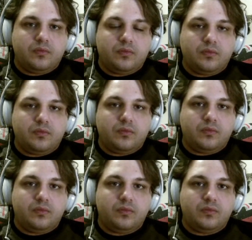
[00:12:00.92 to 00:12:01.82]

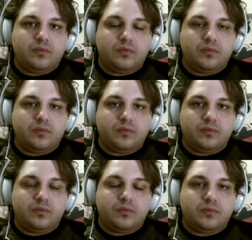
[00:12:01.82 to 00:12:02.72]

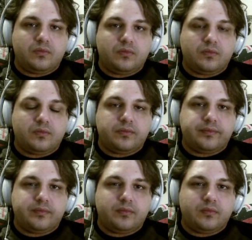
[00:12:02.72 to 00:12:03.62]

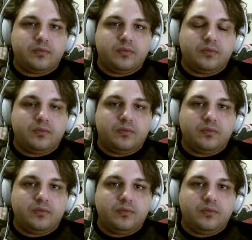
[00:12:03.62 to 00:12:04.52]

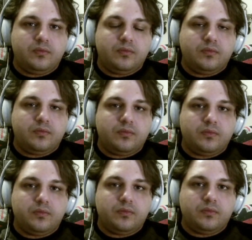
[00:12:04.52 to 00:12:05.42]

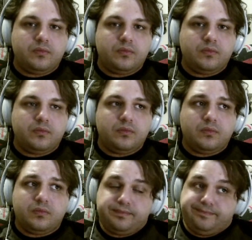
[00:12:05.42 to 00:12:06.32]

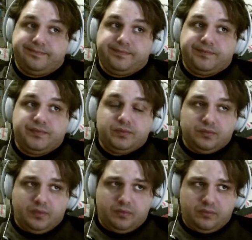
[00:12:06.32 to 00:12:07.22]

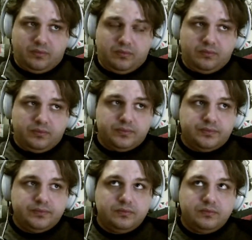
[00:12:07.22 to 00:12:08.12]

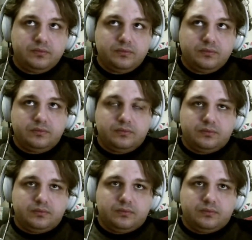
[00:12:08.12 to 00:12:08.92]
[no speech]